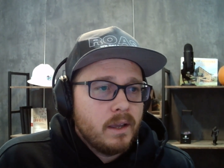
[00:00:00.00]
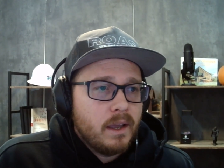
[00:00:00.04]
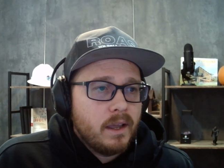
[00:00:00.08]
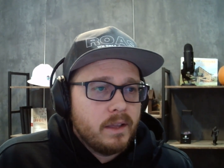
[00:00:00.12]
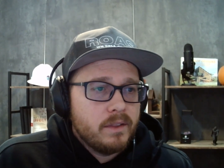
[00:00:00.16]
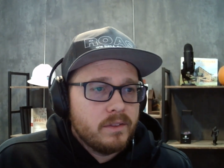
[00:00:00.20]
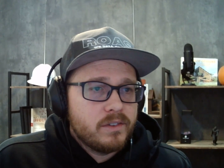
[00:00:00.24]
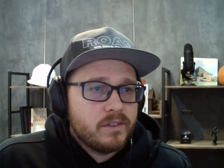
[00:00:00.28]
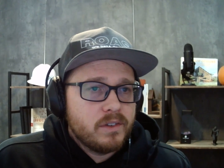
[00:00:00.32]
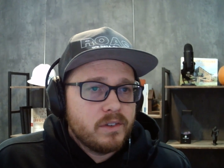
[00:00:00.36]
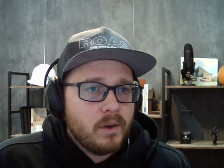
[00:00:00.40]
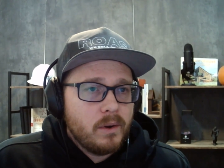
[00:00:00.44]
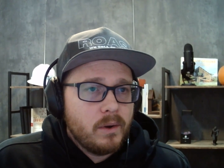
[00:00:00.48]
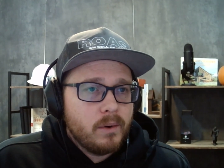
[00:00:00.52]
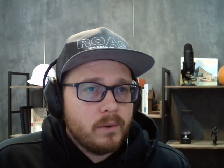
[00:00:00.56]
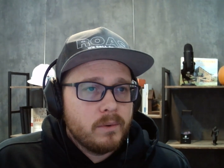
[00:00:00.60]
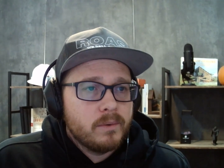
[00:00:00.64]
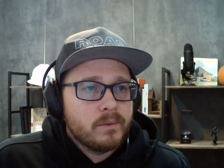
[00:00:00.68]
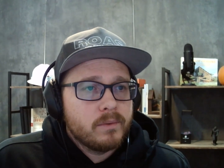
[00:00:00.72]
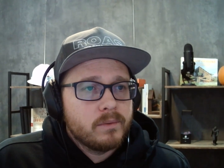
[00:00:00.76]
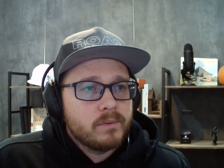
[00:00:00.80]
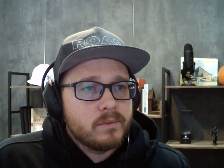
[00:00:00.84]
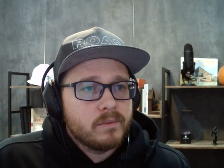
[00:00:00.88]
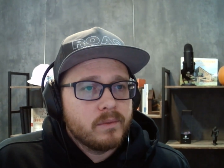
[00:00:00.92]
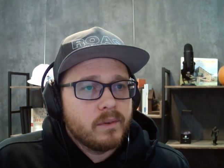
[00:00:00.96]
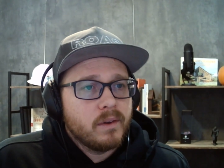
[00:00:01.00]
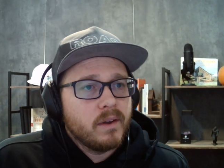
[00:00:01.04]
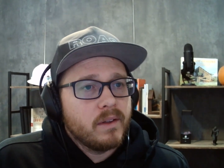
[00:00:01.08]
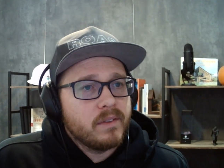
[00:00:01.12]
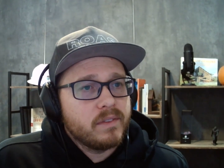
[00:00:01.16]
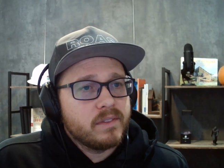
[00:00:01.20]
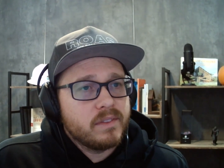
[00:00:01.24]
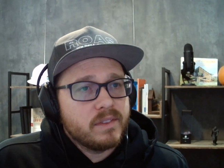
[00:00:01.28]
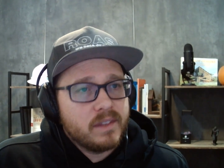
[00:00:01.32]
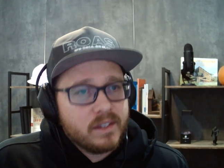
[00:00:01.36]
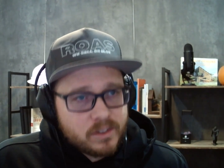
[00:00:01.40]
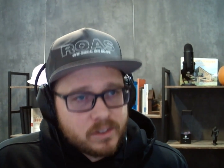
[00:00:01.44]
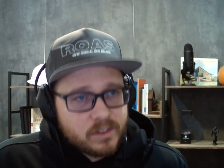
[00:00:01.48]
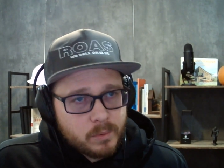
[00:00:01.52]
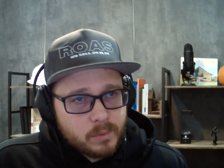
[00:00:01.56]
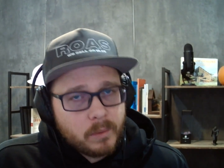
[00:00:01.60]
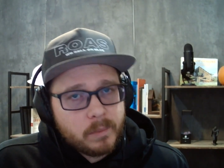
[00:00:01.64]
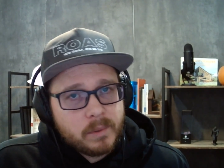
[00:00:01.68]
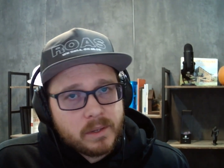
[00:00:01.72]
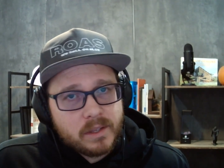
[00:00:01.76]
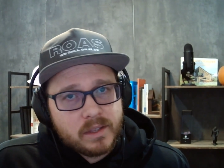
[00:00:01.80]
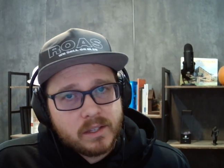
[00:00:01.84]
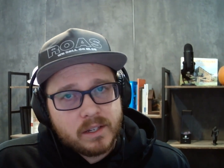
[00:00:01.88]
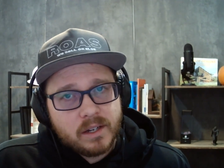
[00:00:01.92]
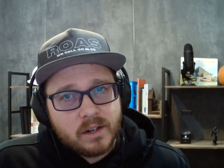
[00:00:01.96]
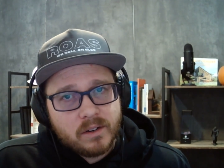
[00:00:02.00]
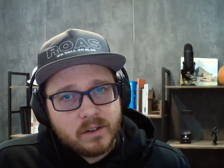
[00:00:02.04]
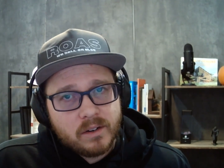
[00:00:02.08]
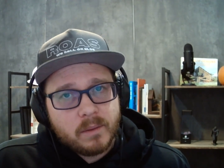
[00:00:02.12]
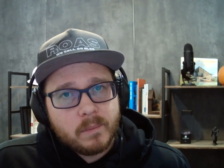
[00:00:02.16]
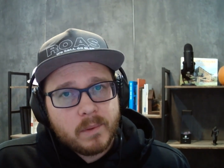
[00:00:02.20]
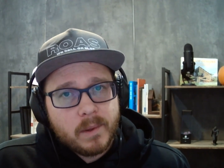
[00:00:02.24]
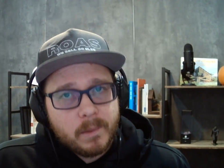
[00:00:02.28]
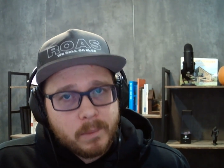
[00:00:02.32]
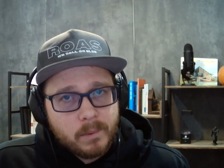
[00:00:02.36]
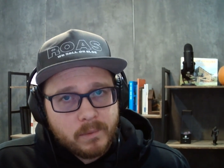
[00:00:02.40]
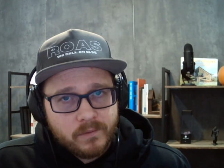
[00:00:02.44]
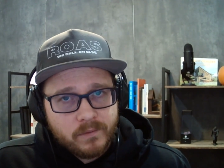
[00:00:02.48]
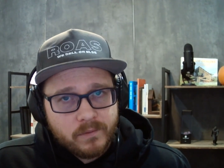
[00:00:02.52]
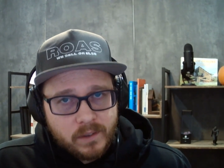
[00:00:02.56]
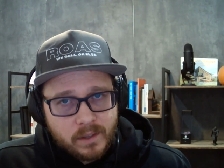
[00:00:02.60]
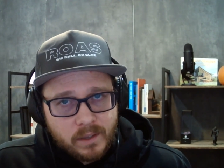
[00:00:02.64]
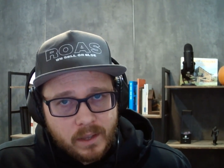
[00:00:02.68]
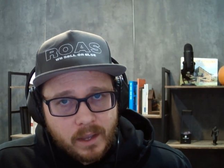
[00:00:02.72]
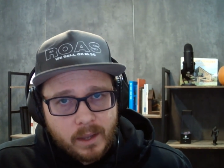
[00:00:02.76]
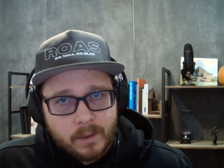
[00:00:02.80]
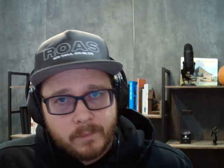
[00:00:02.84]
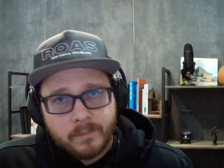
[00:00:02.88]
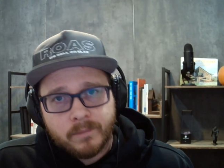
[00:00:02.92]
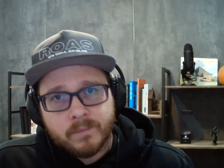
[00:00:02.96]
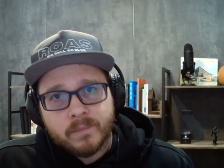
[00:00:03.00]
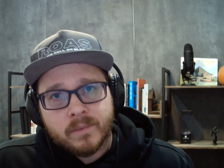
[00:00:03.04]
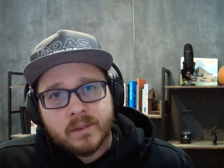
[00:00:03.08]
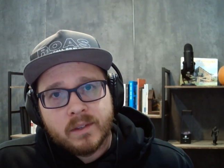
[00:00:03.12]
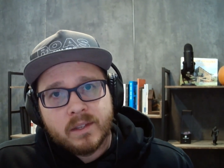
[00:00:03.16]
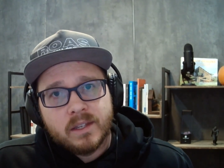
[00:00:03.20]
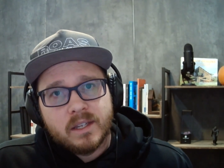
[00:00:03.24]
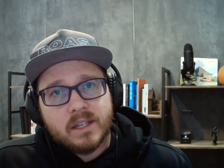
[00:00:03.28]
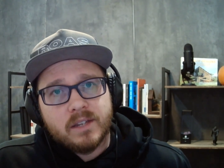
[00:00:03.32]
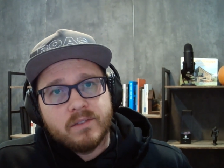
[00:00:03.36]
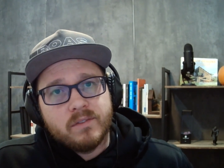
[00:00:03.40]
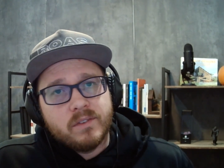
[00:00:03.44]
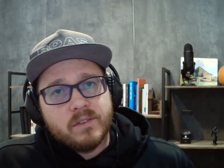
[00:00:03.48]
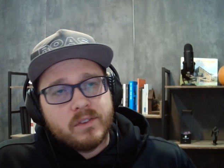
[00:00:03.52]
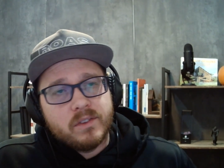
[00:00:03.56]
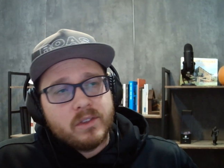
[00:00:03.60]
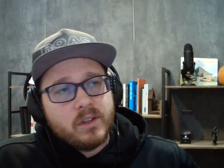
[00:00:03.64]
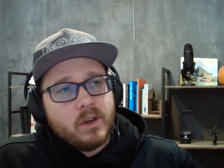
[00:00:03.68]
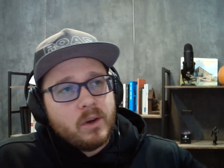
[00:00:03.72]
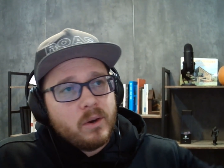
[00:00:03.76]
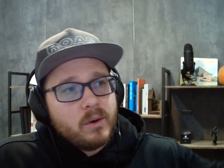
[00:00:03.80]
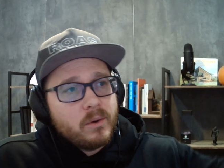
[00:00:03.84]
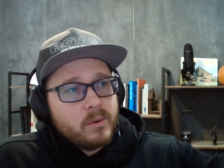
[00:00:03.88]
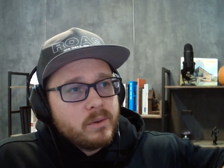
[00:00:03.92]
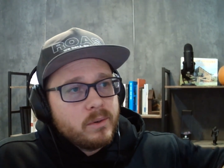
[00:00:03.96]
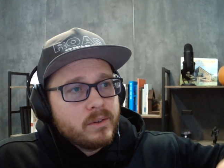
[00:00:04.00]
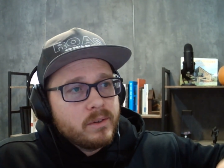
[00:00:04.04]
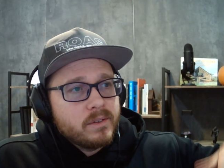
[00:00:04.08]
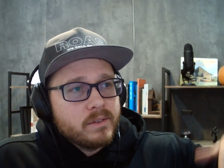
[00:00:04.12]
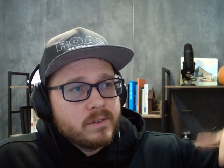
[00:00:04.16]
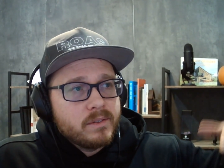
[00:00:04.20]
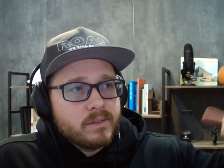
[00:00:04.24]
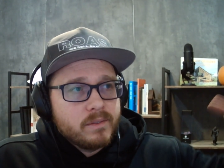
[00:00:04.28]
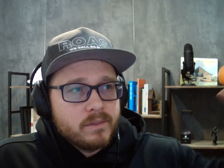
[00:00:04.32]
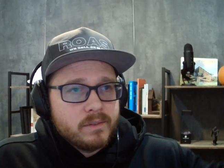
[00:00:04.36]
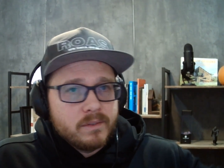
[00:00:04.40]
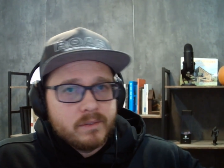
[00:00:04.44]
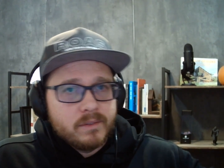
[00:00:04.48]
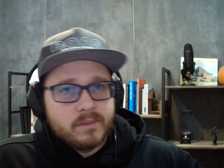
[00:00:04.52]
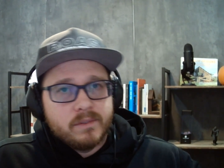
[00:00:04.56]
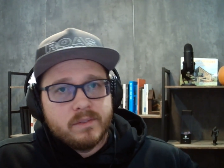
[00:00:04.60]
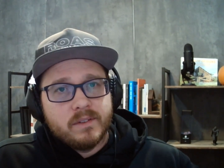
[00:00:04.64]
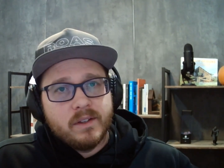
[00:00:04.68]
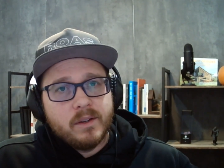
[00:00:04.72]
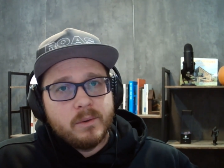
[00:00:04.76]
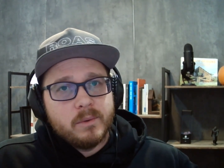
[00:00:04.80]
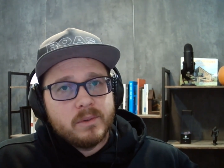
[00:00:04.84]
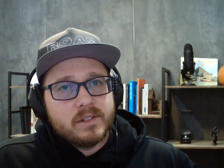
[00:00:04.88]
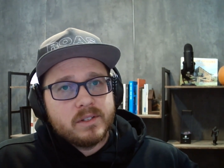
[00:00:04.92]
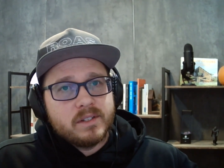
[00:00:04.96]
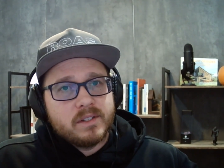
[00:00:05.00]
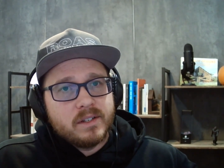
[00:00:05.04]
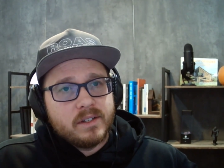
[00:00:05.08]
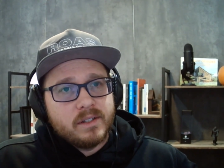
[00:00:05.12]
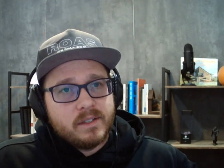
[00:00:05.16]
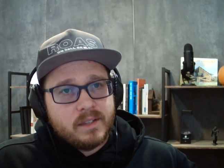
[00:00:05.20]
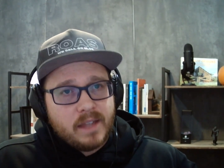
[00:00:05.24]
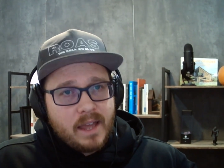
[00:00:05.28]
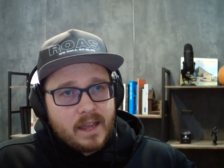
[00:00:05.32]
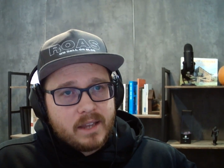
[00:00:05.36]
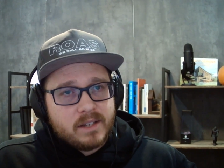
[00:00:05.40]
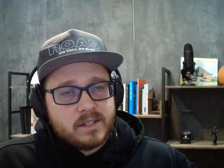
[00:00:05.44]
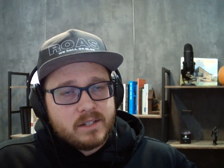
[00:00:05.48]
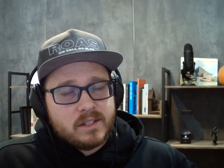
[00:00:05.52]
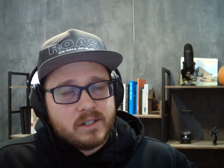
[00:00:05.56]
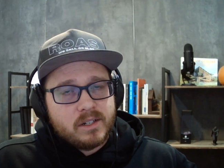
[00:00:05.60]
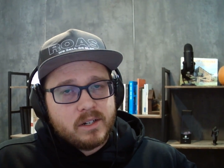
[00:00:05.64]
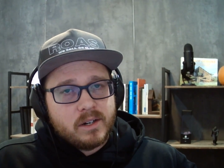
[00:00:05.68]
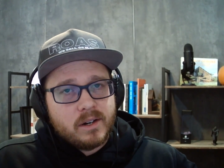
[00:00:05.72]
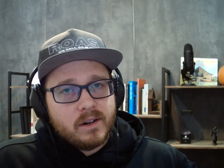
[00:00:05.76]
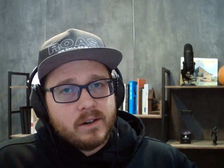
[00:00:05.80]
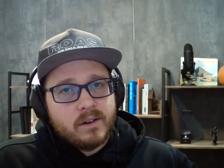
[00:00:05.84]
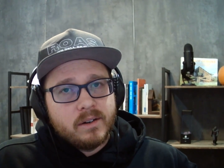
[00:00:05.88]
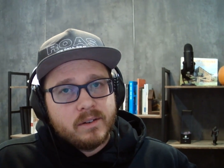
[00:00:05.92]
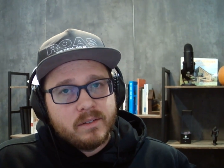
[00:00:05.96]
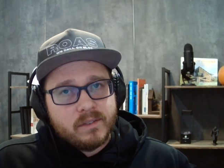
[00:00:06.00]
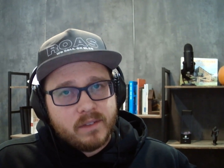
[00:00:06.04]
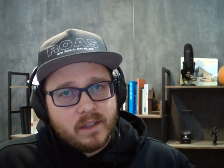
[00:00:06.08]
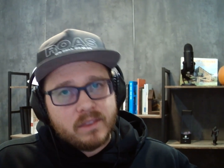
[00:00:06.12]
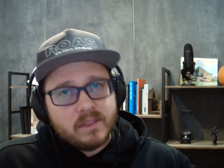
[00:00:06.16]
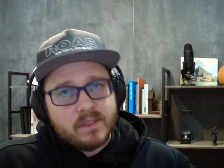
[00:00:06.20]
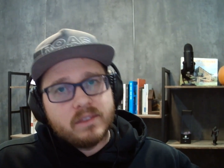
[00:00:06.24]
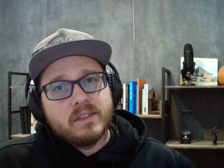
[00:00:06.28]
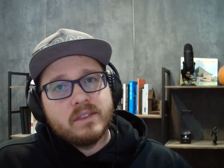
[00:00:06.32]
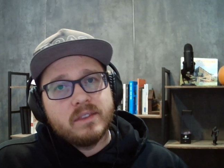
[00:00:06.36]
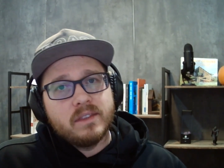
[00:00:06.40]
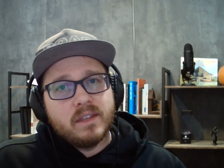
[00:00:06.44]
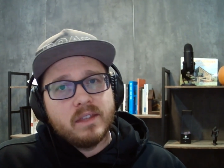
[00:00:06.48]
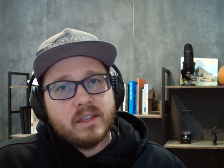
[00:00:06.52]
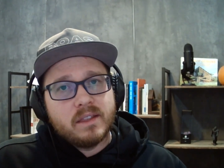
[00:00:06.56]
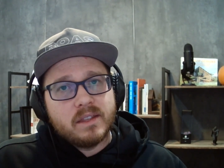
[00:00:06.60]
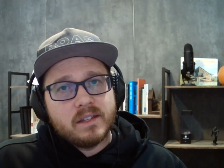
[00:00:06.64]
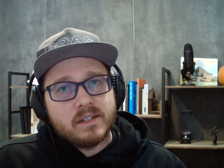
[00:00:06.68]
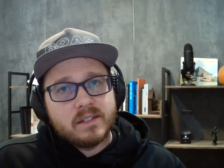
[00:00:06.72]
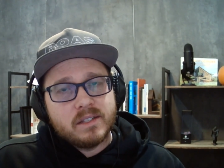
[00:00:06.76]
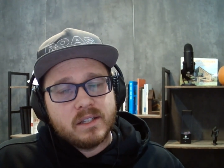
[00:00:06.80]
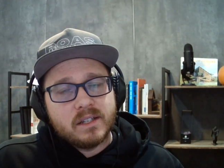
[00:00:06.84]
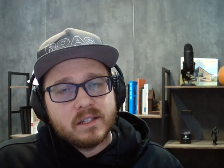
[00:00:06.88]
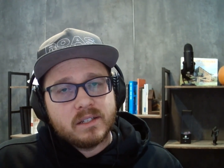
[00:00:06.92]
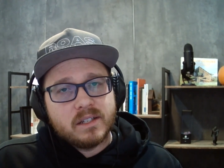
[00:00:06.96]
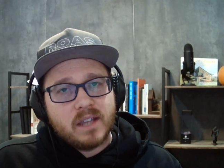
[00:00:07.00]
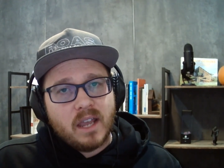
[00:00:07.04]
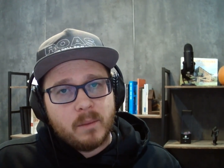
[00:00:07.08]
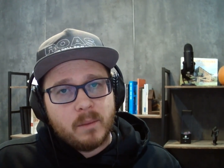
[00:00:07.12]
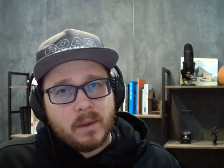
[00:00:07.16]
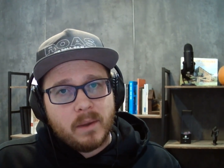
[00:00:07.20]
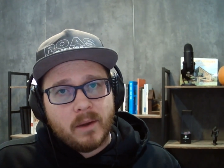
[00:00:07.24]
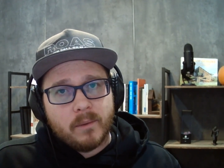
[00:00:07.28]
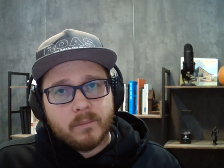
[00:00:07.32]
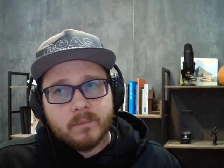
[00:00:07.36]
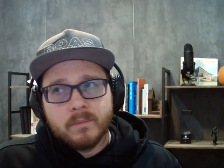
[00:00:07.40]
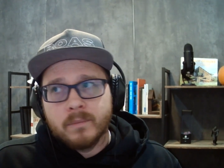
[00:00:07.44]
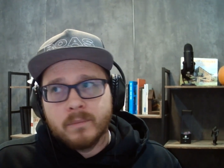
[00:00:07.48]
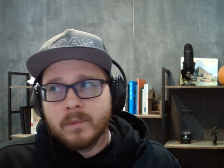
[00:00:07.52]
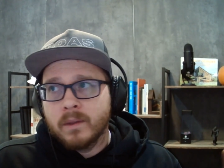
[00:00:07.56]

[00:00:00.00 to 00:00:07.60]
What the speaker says: And so this will be the year that people feel it, even though it was last year that these things came out.